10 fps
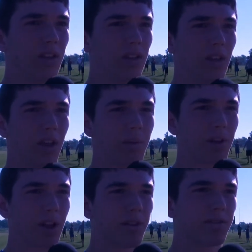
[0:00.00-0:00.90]
Yeah, I mean,
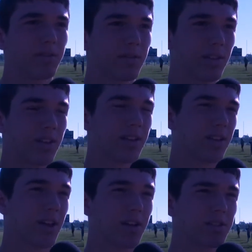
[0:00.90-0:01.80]
I,
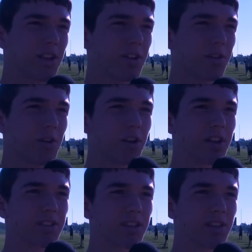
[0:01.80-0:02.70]
honestly, I don't know what it
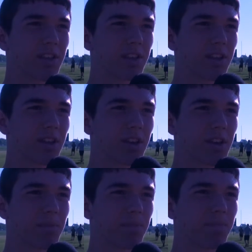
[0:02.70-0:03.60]
is. I think
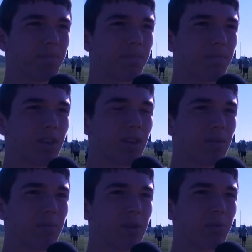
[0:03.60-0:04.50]
um,
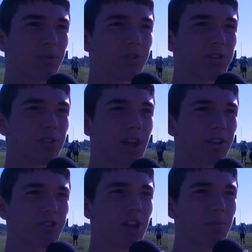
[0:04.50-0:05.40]
people are just out of
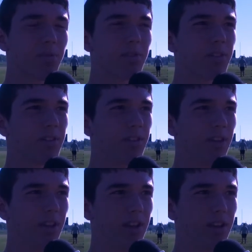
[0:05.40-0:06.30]
shape,
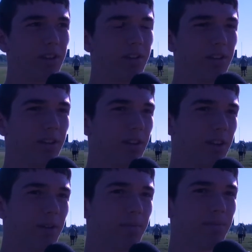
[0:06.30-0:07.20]
hmm. and
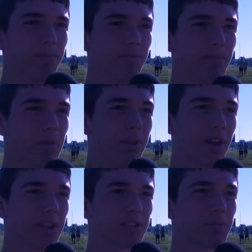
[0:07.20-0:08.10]
um, maybe that
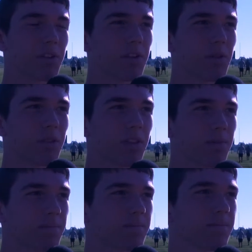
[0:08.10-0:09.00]
has something to do with it.
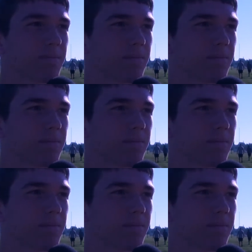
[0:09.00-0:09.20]
Yeah.